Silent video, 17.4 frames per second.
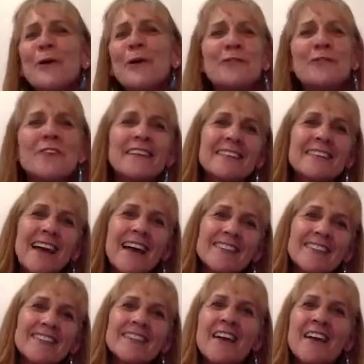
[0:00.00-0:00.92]
perfect
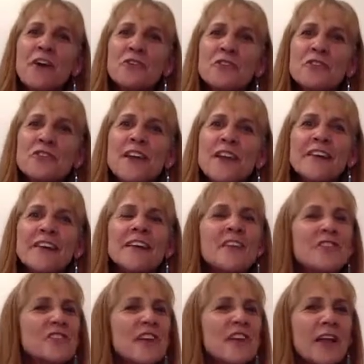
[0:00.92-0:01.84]
lesson in understanding
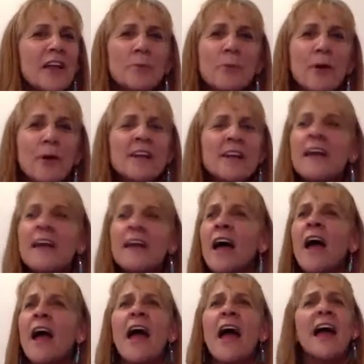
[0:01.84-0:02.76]
and celebrating
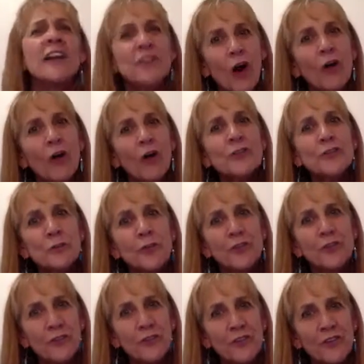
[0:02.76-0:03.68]
and cultural
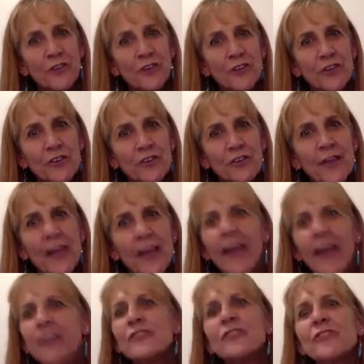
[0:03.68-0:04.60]
differences.
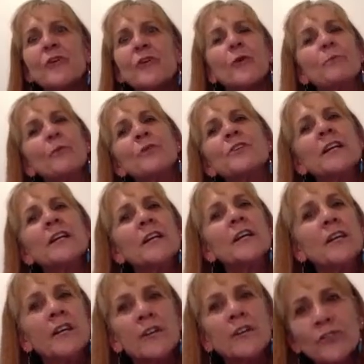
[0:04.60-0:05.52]
And so
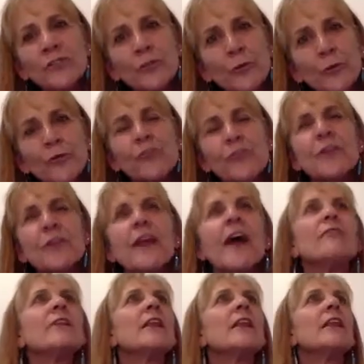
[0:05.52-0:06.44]
particularly in schools that
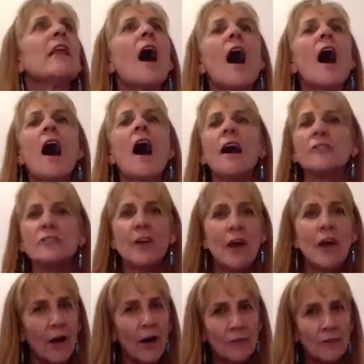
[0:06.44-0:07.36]
have lots
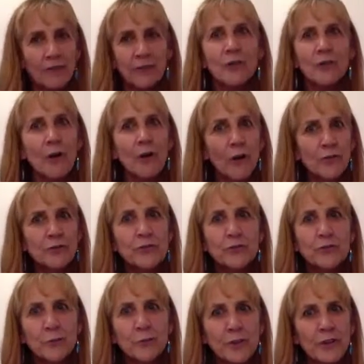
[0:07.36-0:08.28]
of different
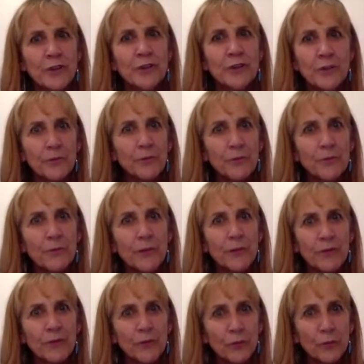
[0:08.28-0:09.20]
cultures within
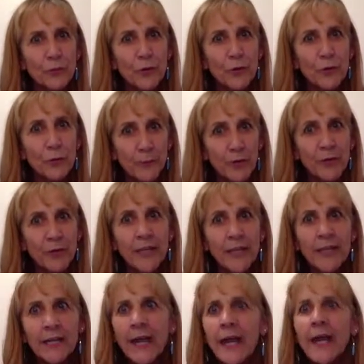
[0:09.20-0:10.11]
the school
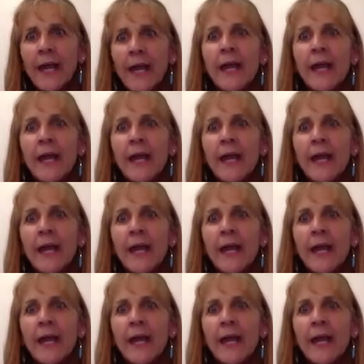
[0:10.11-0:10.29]
community,